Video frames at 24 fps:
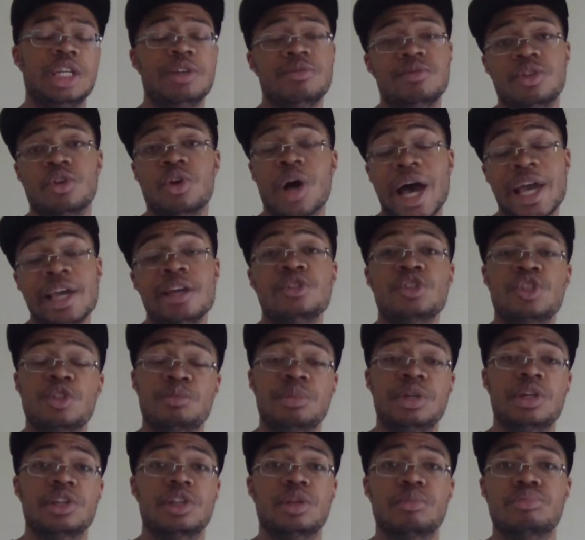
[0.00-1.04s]
even though I used to
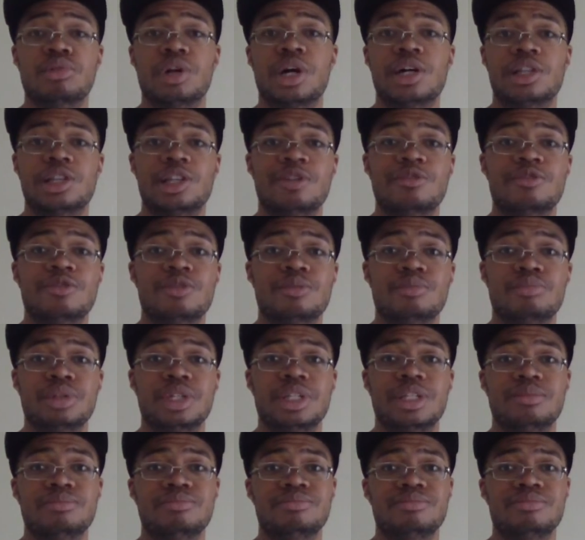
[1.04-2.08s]
be a LeBron lover,
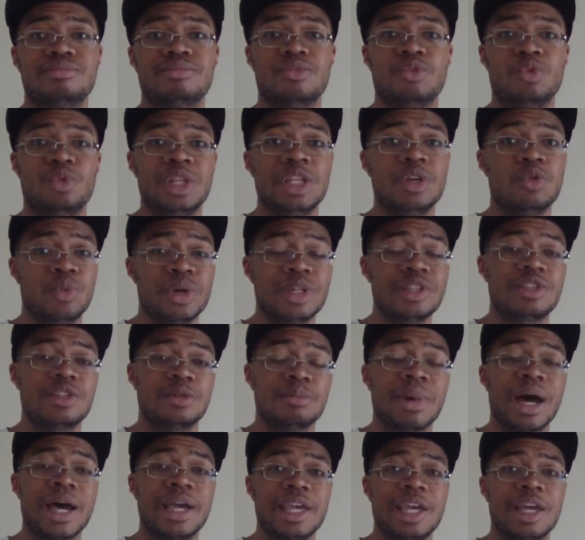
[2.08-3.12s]
but when he went to
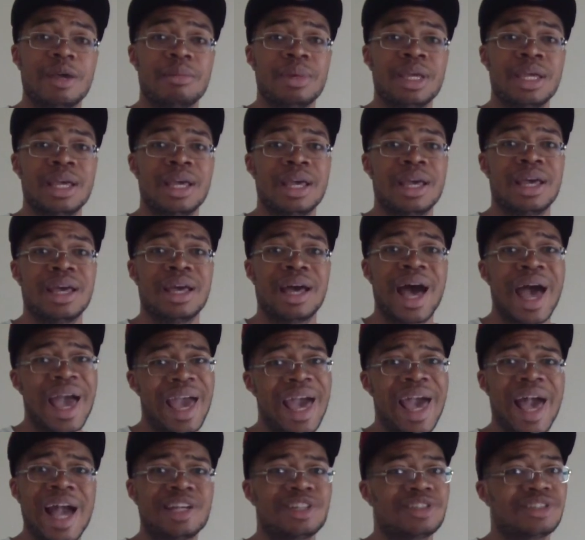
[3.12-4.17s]
Miami, I
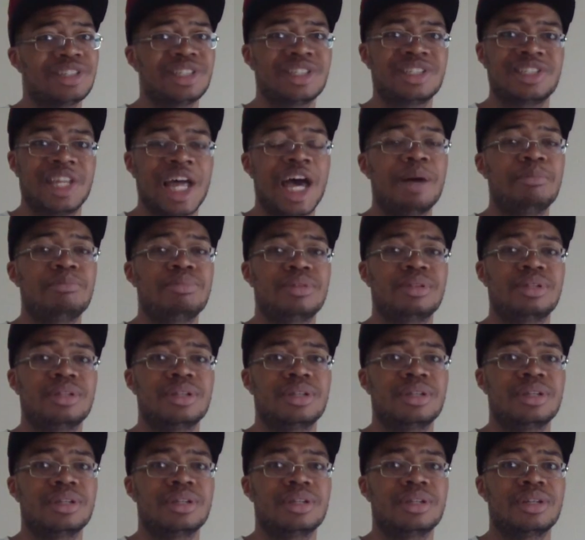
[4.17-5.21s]
actually stopped
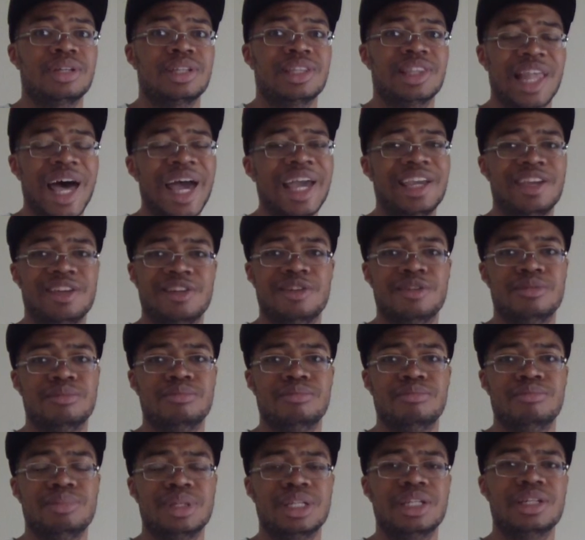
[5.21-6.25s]
liking him,
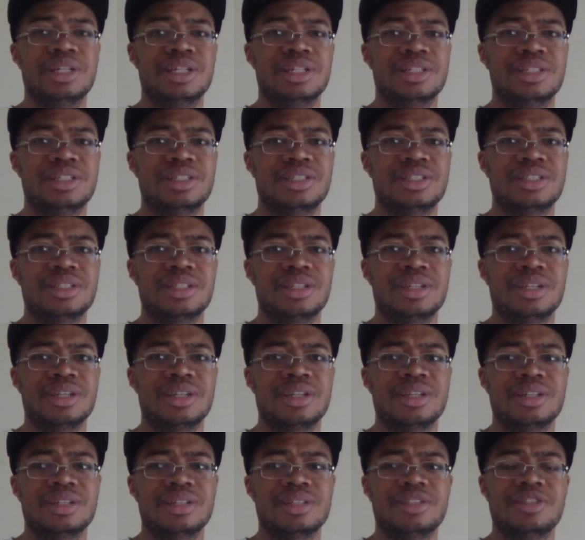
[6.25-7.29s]
because
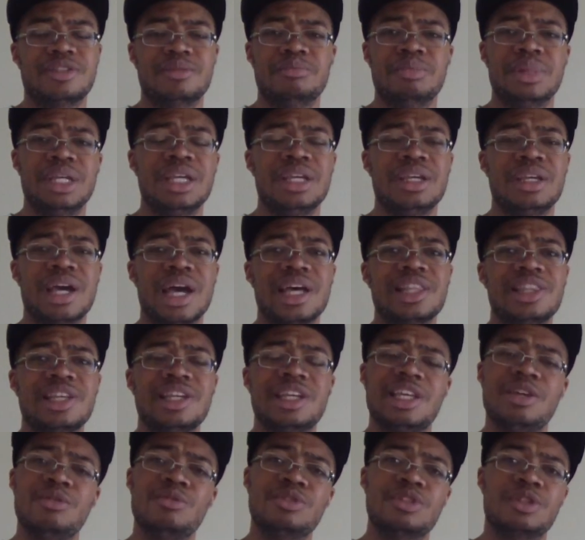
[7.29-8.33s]
to me, I
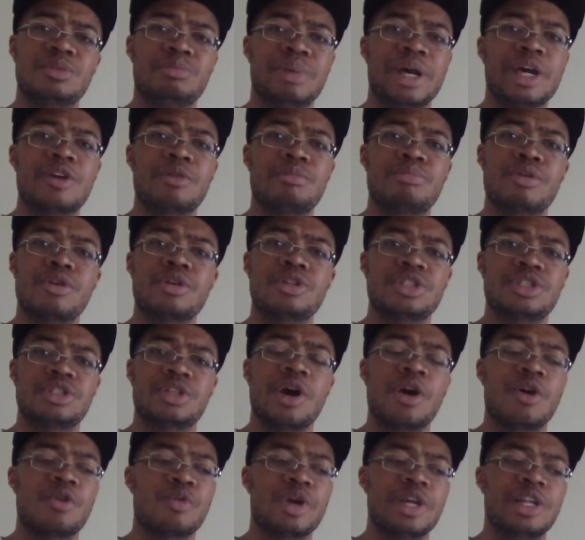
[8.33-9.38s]
think he was a better person
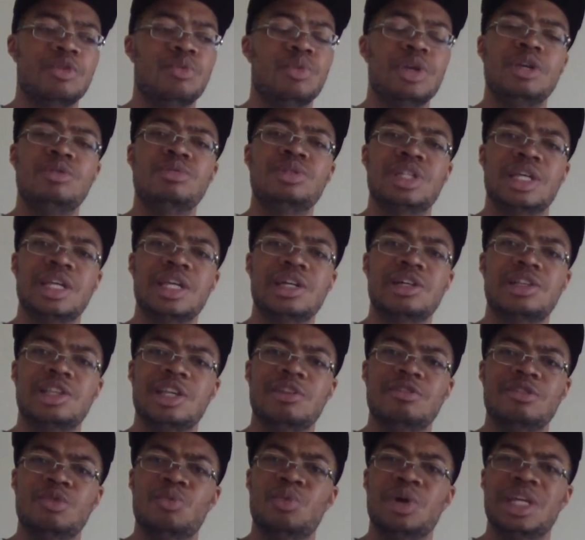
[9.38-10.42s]
already when he was in
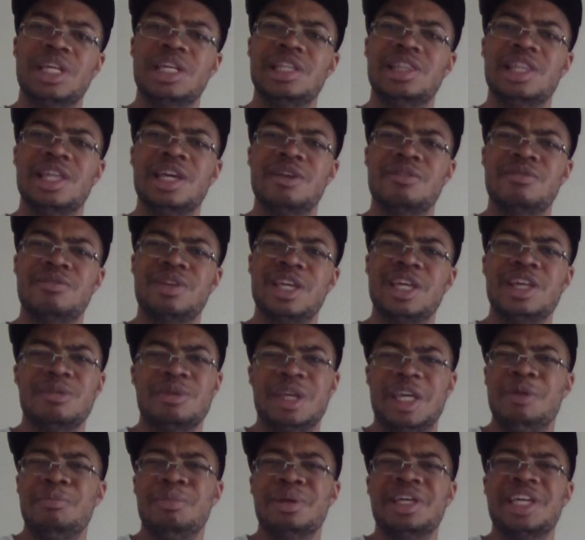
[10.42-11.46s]
Cleveland. When he left,
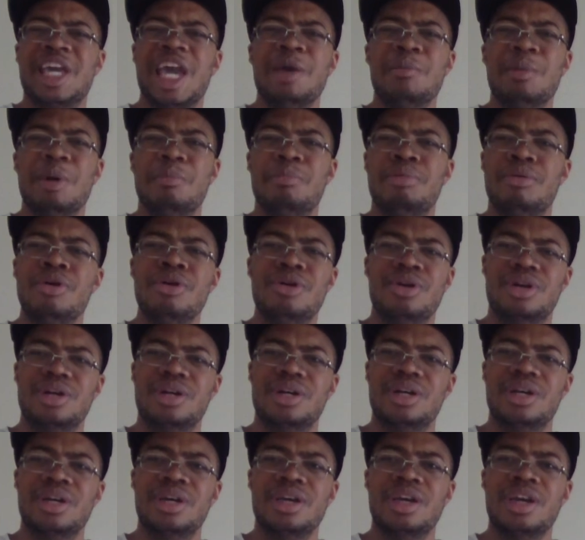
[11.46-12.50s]
he became a punk.
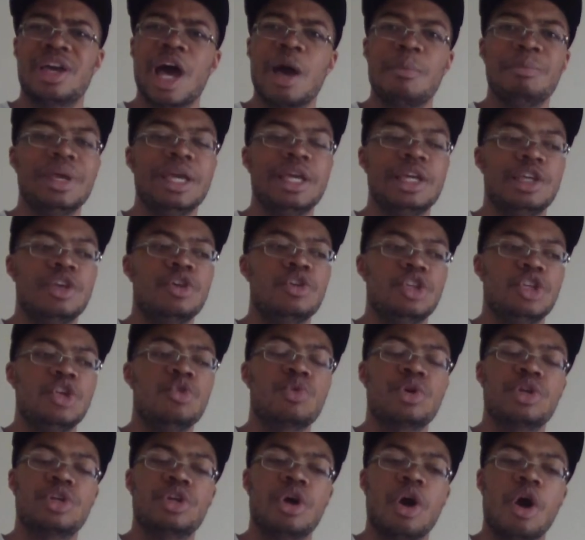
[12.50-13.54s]
I mean, you
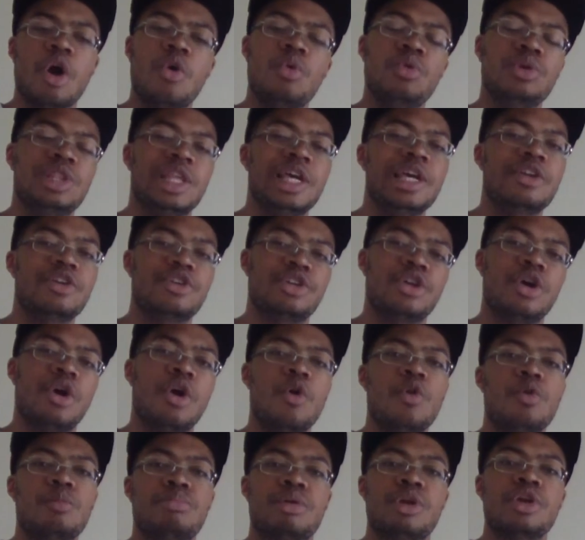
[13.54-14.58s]
were your own leader, your
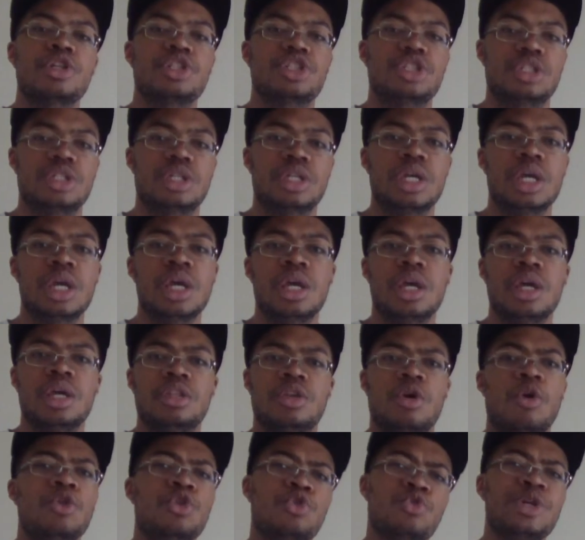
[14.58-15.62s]
own person.
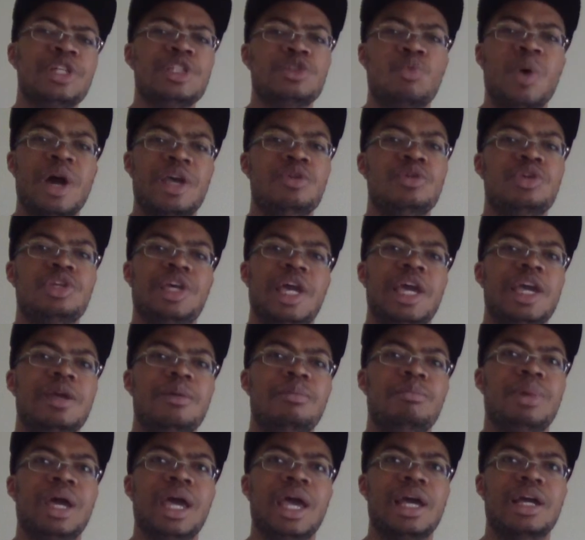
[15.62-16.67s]
The only reason why you
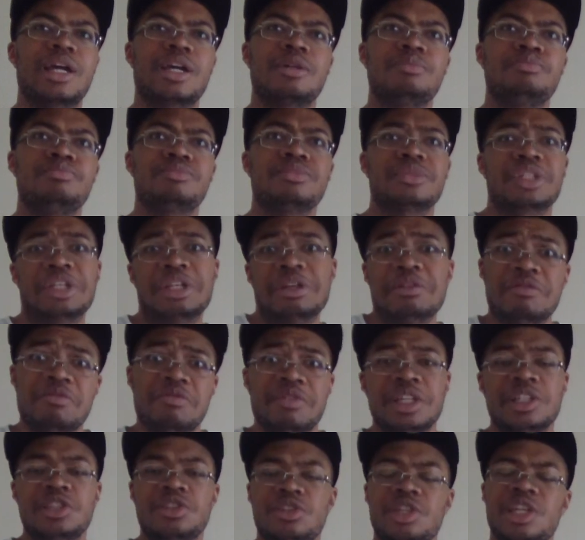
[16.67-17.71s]
came back
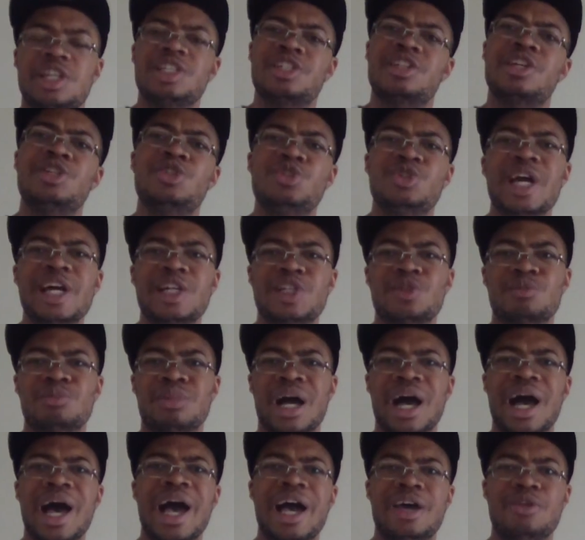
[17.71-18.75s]
convincingly is because you got your
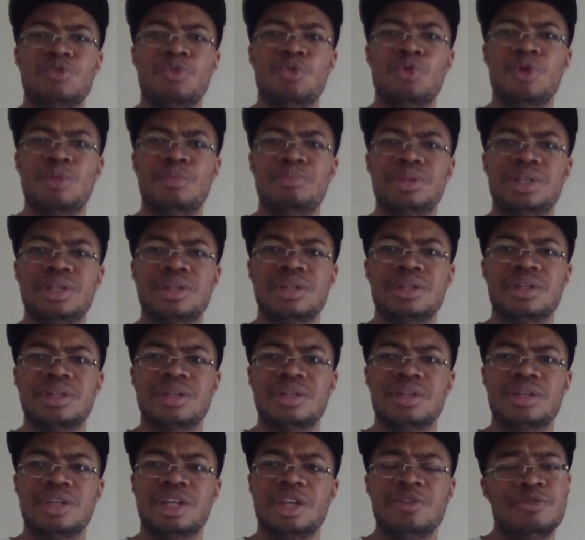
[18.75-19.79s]
behind whooped.
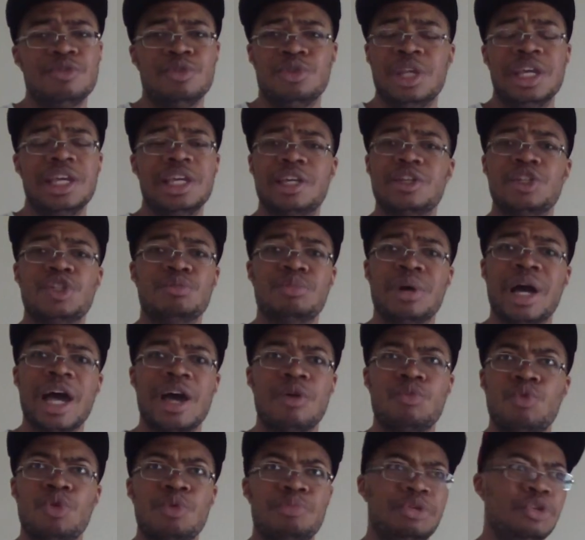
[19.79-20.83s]
If you didn't get your
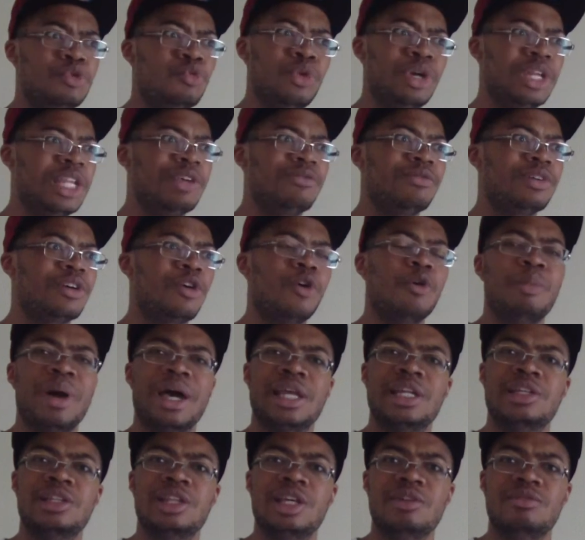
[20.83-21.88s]
behind whooped, you wouldn't even go
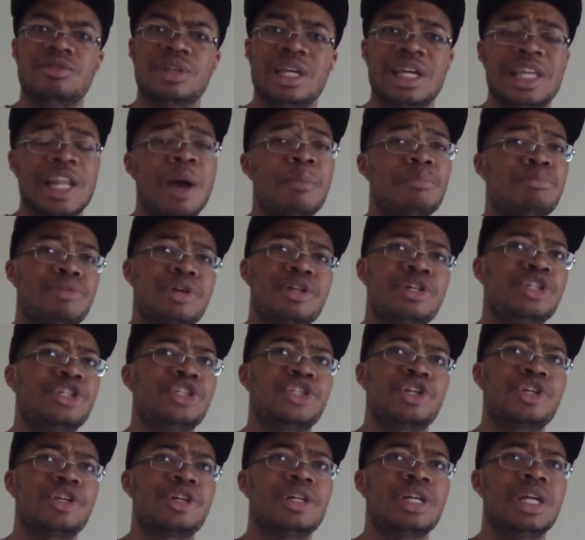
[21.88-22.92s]
back to Cleveland. And I'm pretty
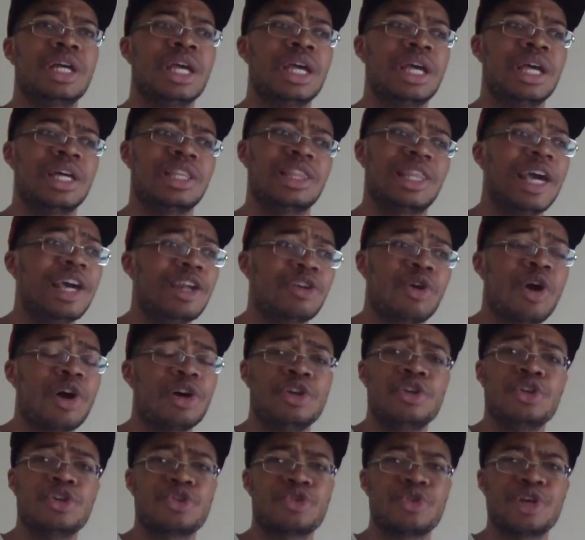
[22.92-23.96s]
sure later on
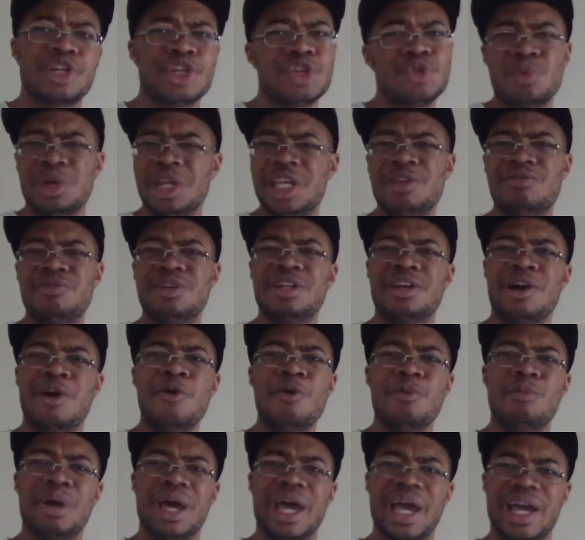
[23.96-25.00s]
in your career, you wouldn't even
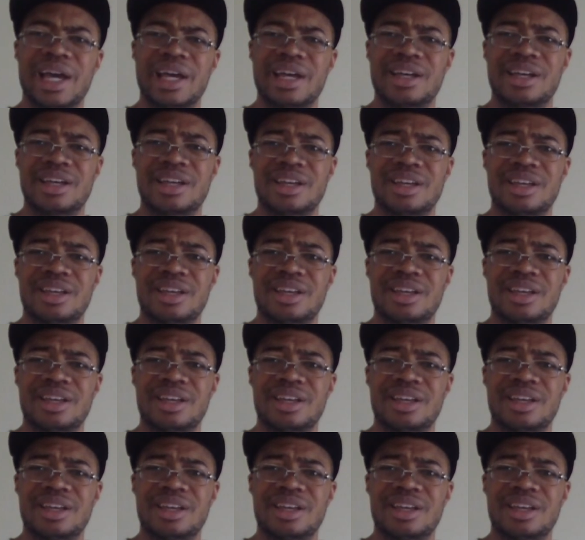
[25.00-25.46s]
go back.